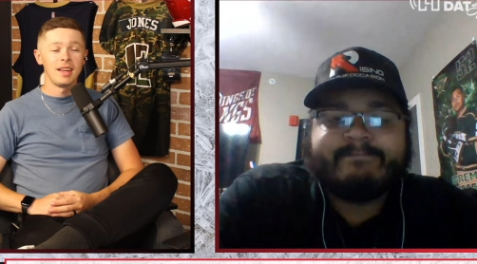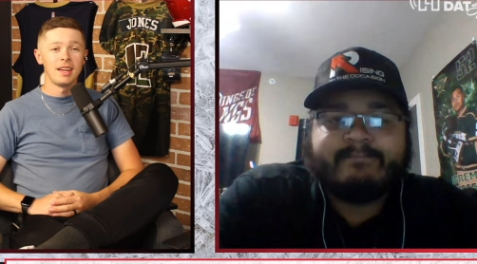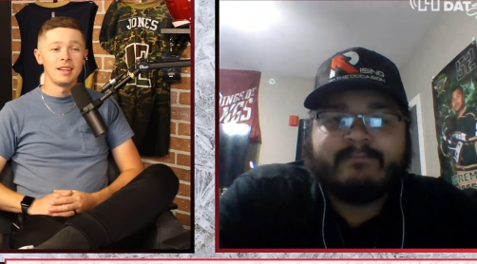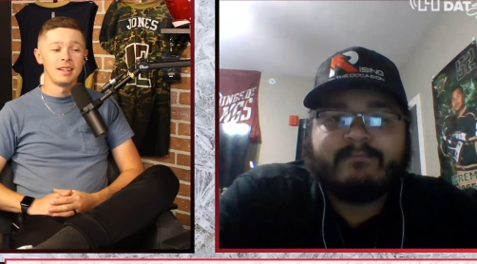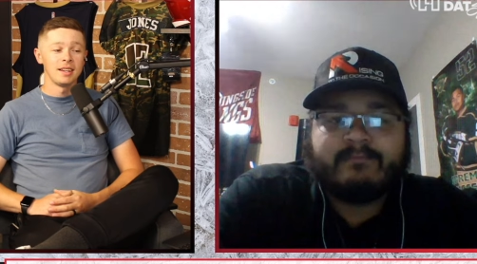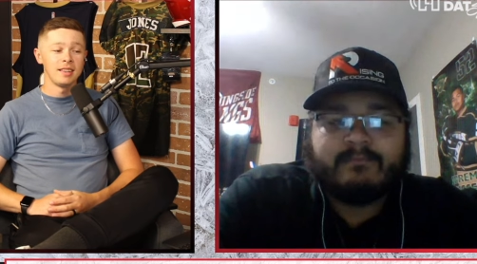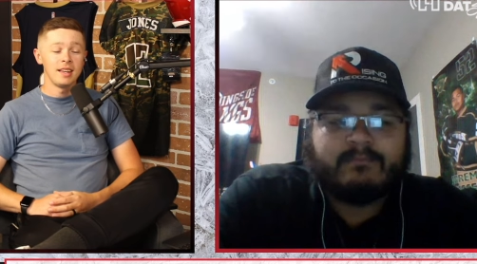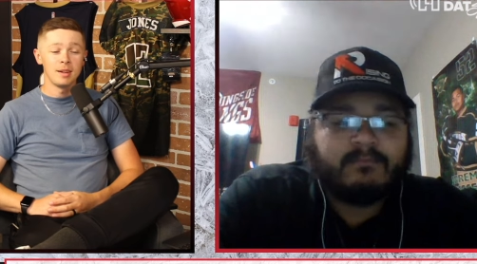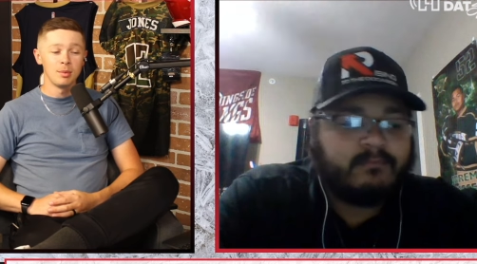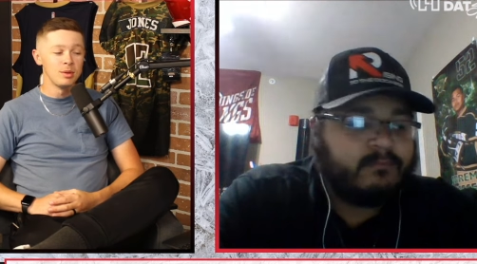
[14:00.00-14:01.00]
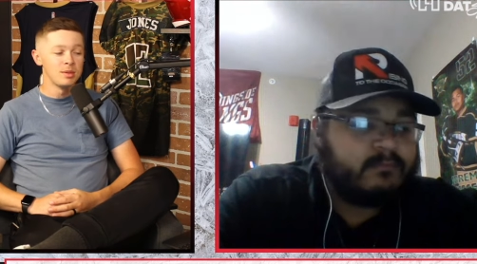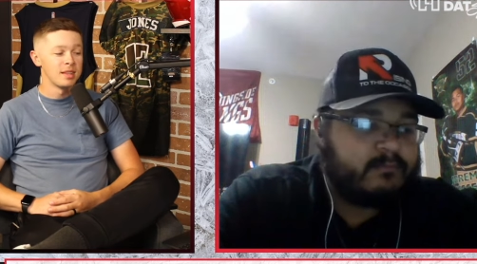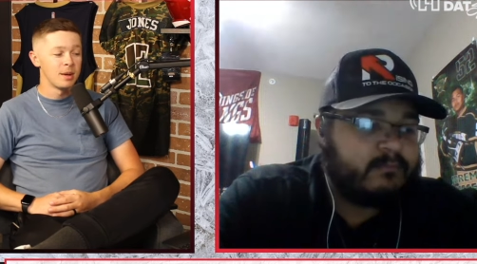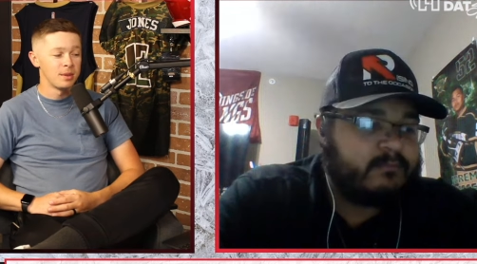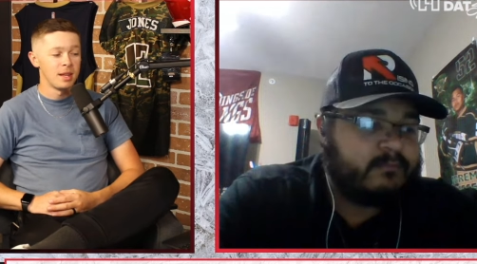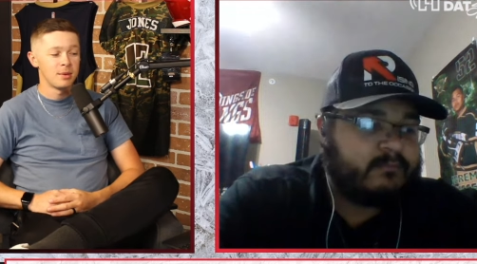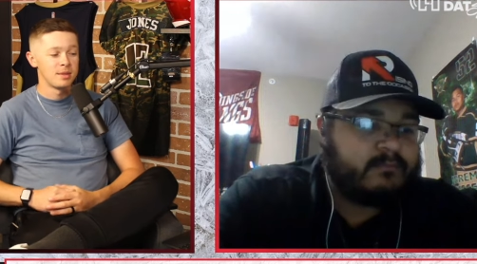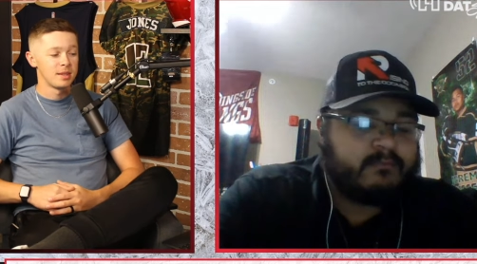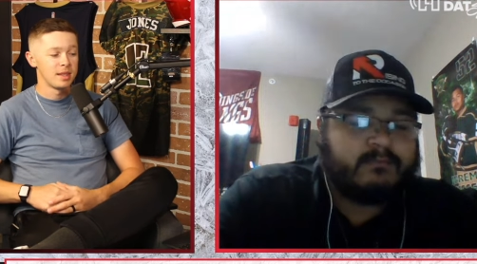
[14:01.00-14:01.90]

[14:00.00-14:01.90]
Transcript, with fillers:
Speaker 1: and uh, they end up losing that one. That was